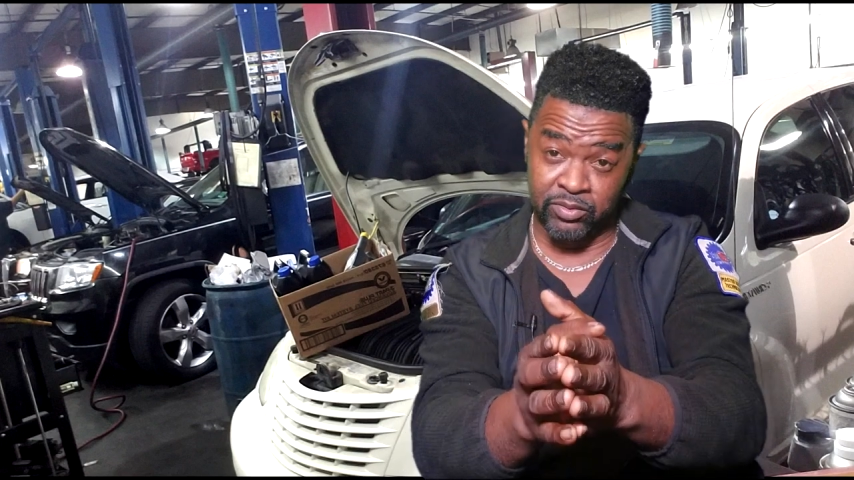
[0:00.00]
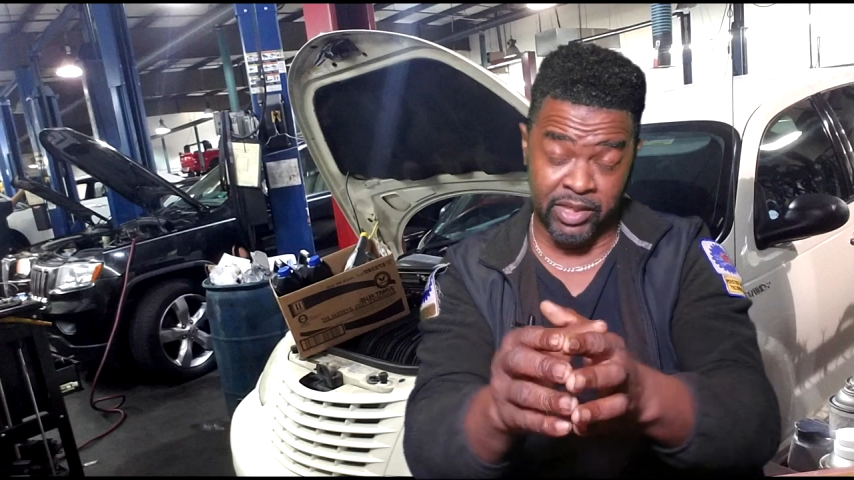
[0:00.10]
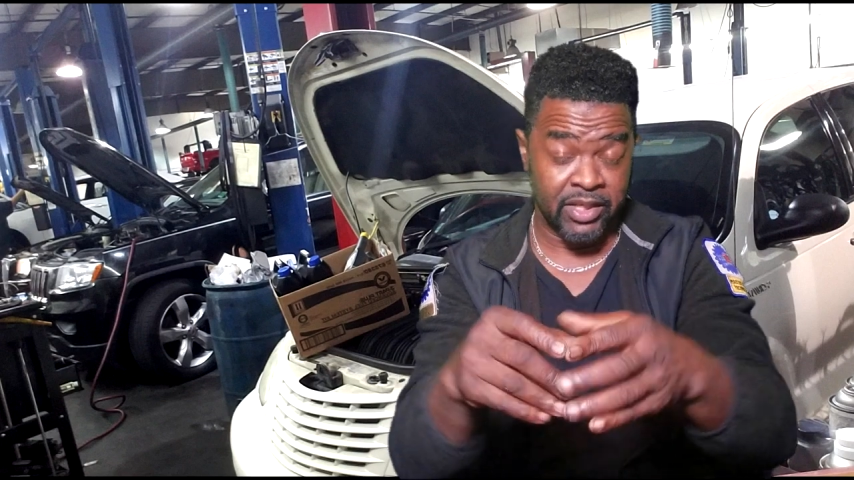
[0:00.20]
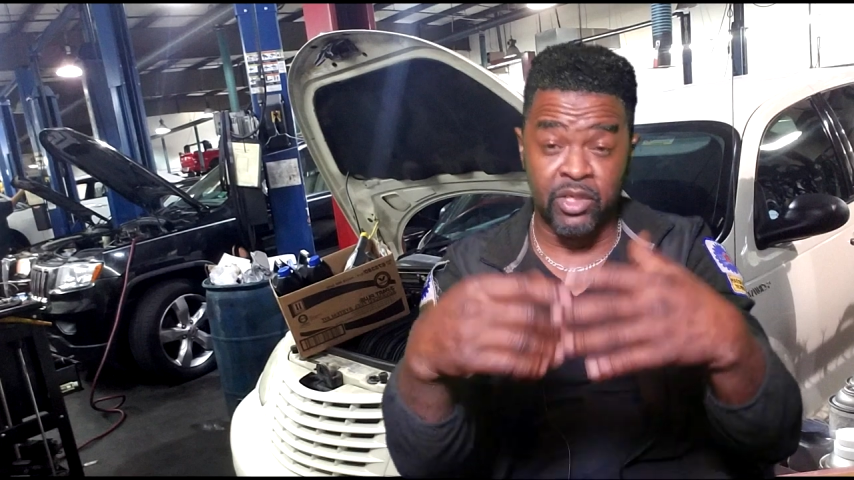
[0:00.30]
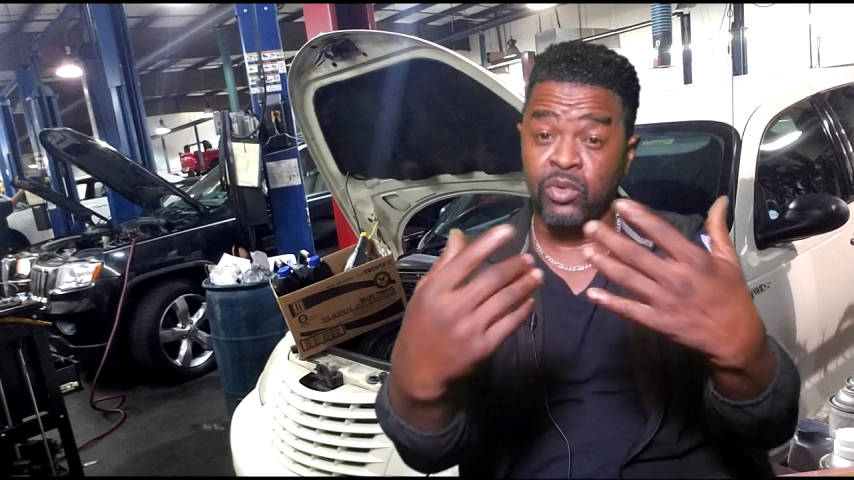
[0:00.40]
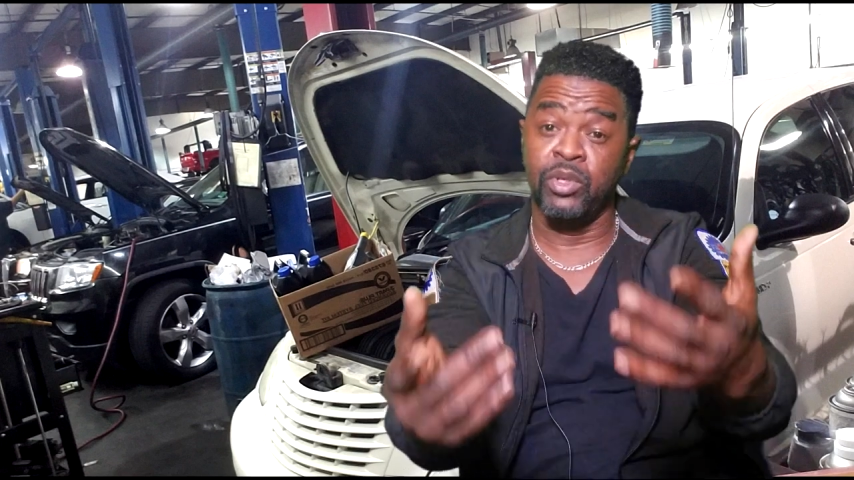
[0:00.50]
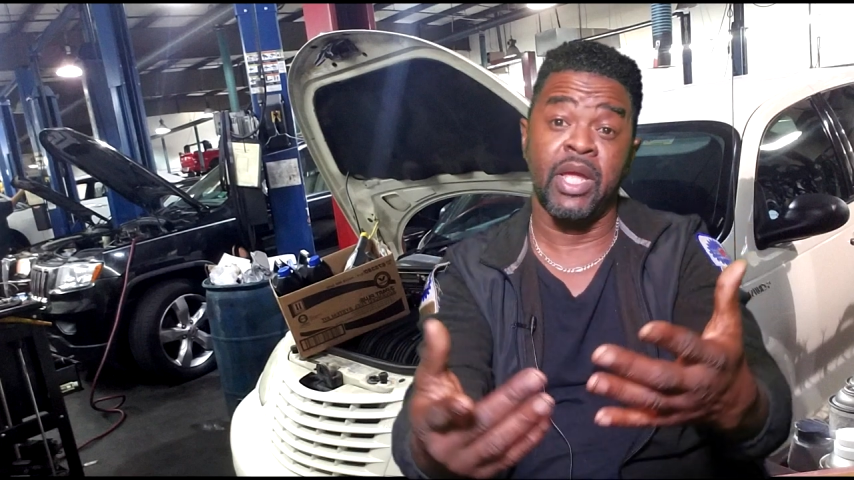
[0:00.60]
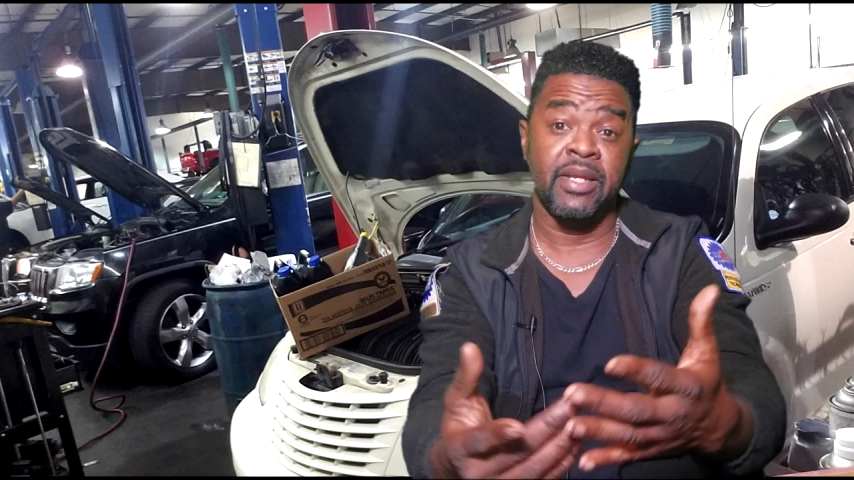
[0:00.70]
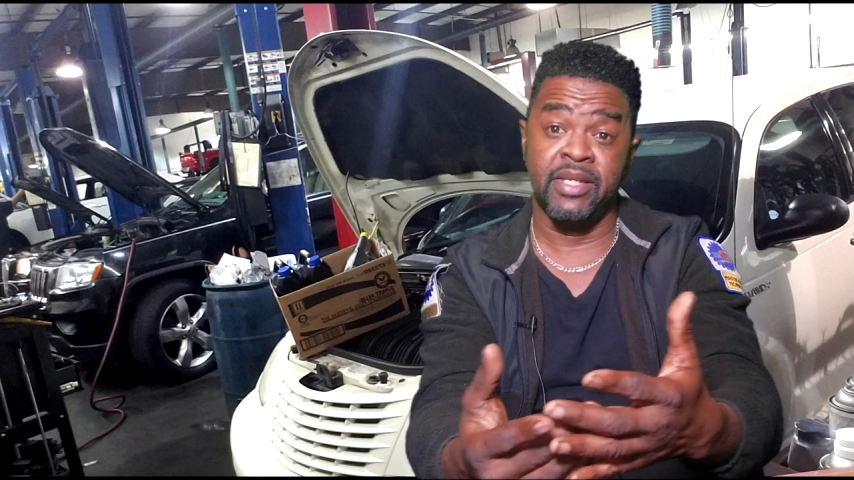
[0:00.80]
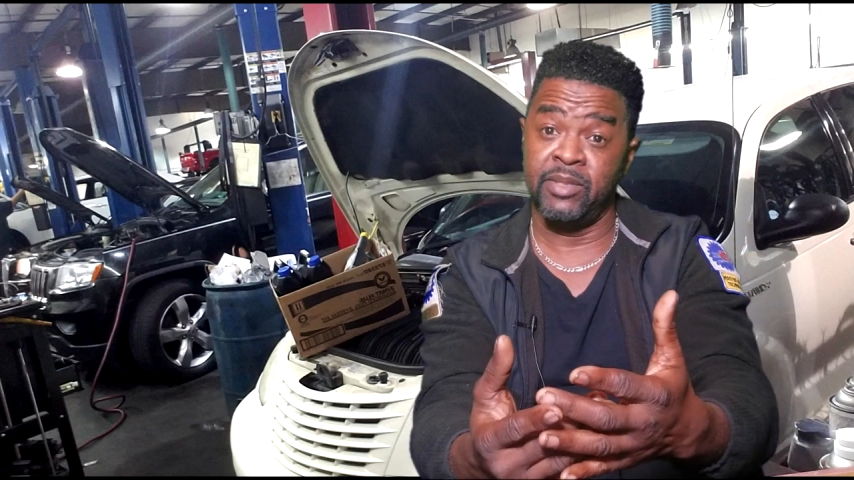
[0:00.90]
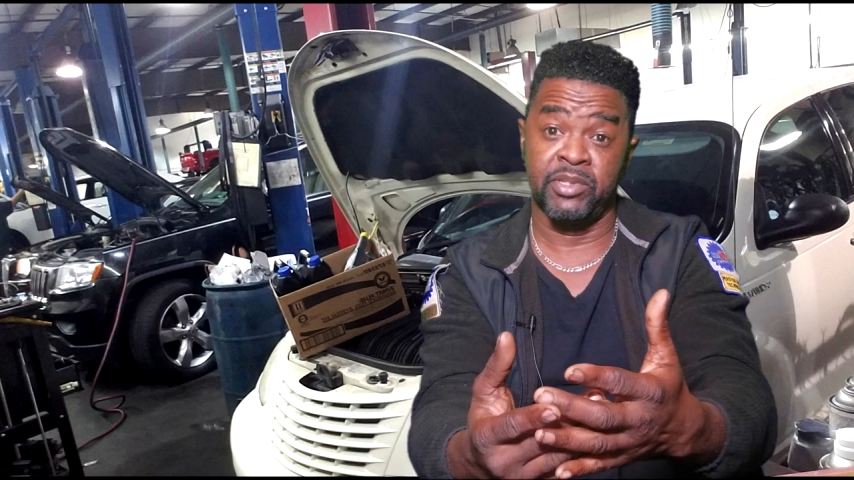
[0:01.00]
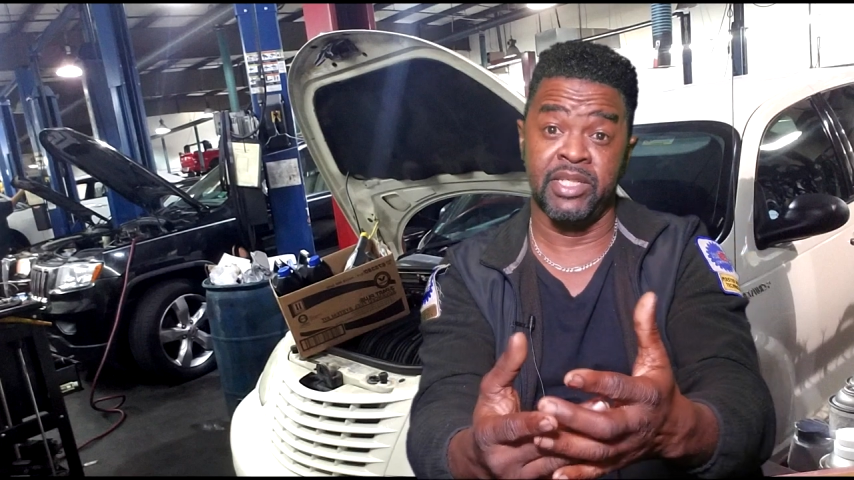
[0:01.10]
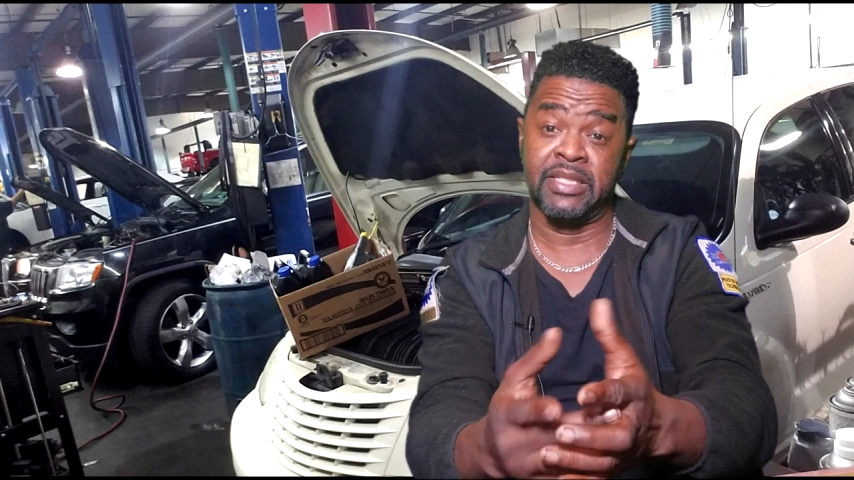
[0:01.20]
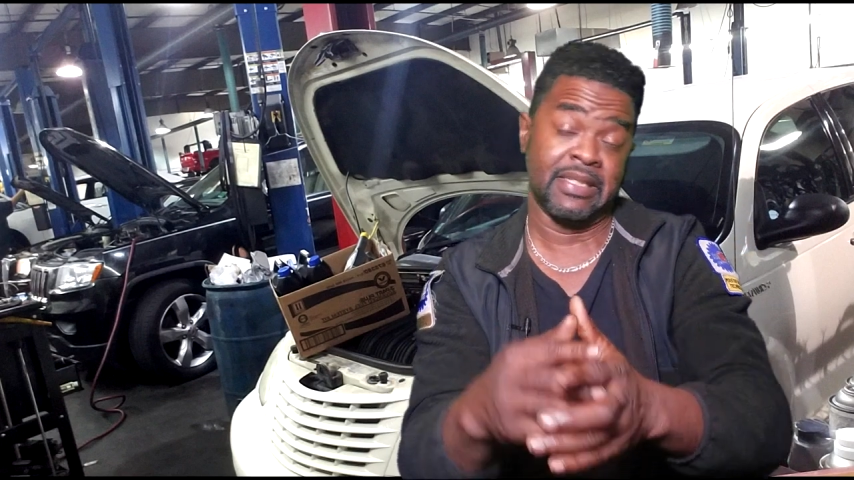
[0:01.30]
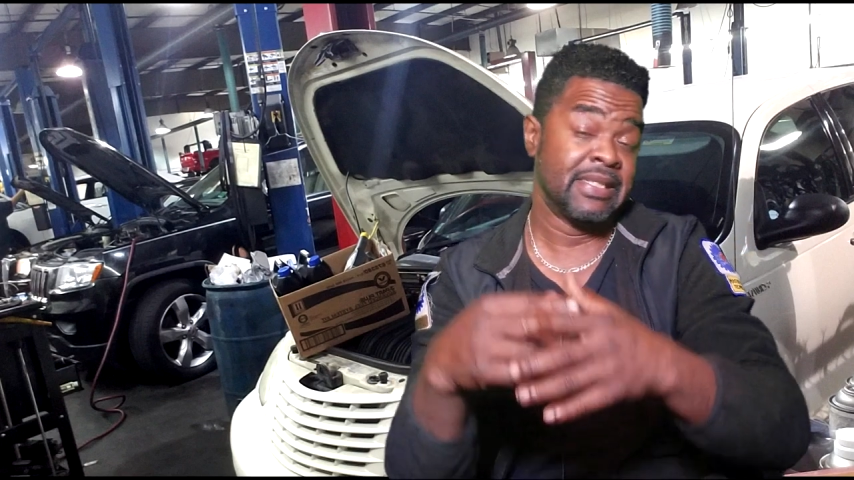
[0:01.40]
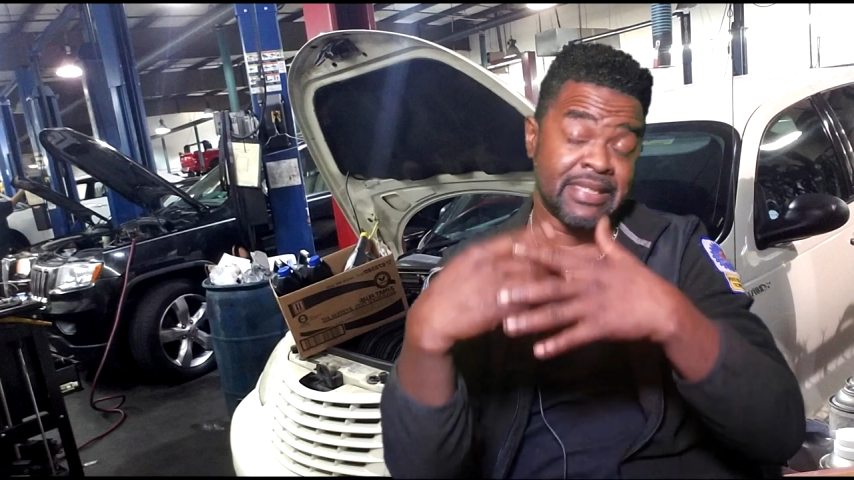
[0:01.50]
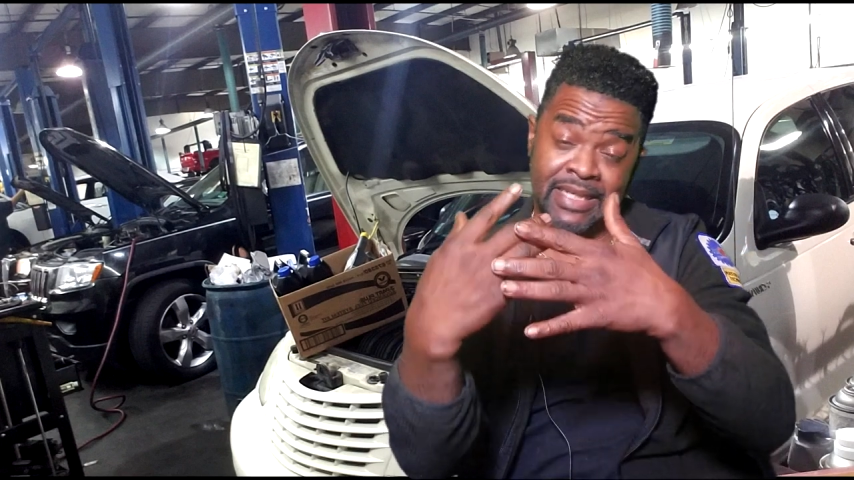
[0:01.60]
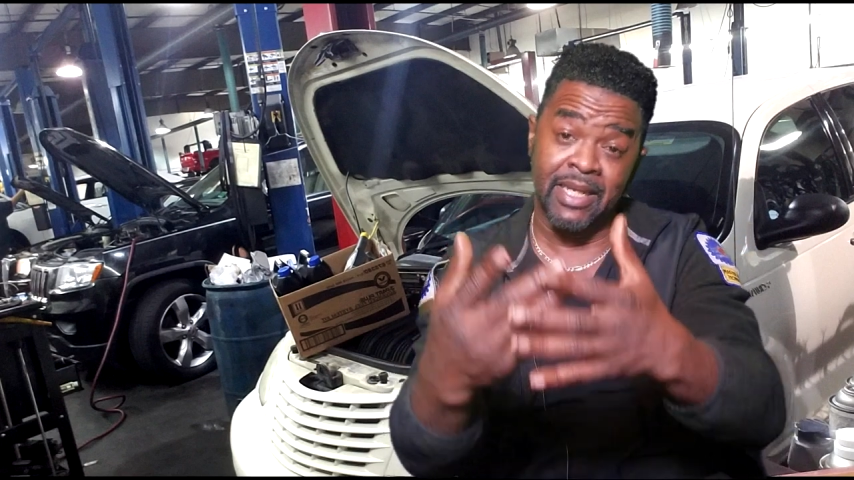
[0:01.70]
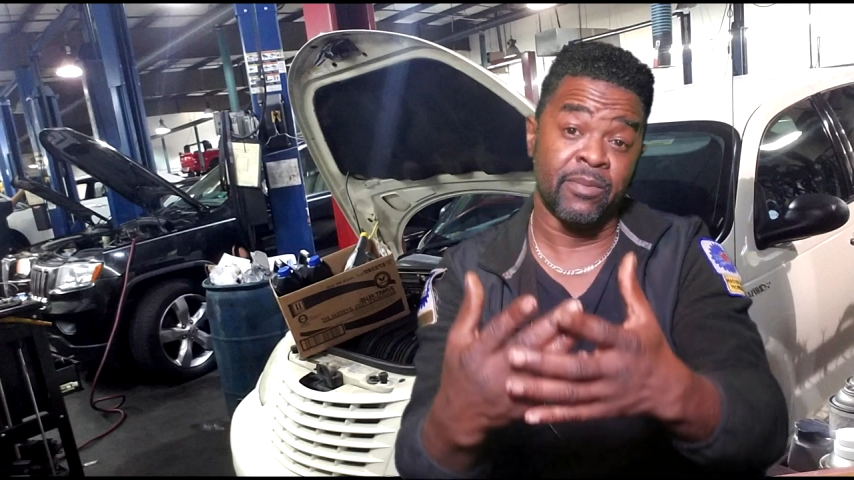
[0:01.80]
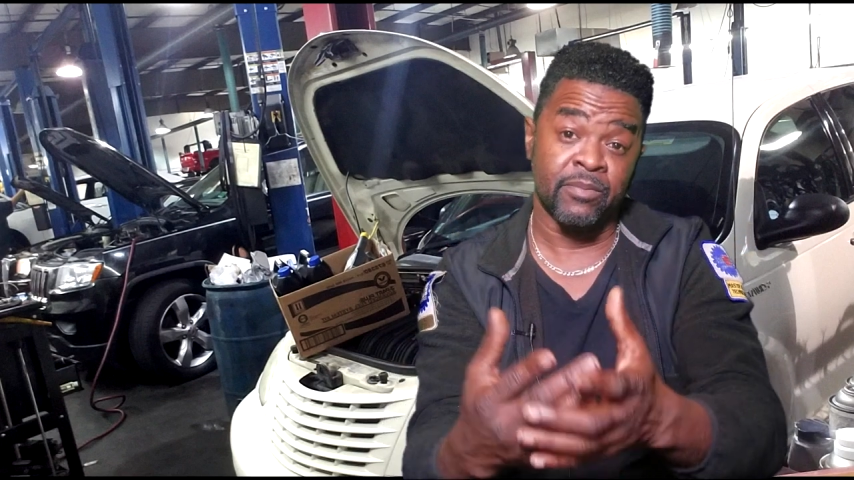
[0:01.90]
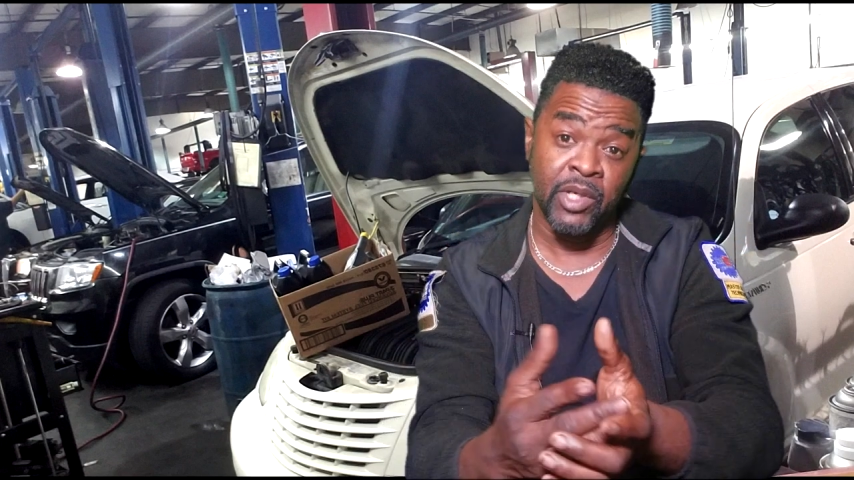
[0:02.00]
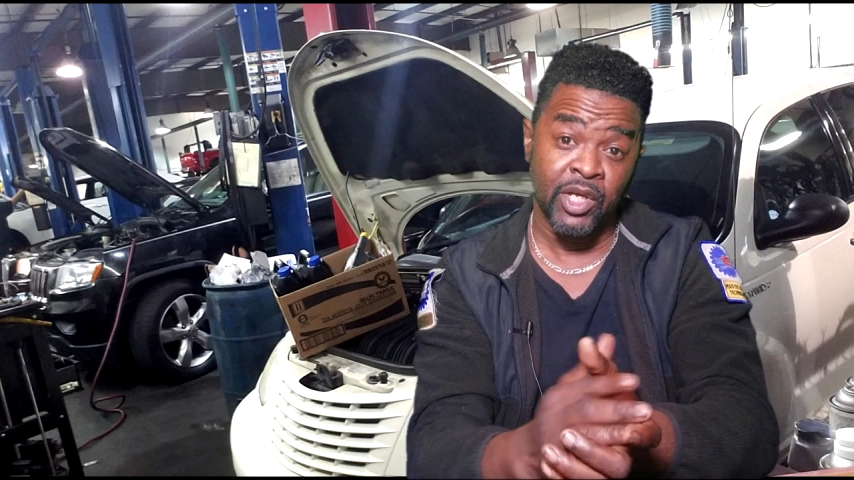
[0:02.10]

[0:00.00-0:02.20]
they can create dipsticks and sell them.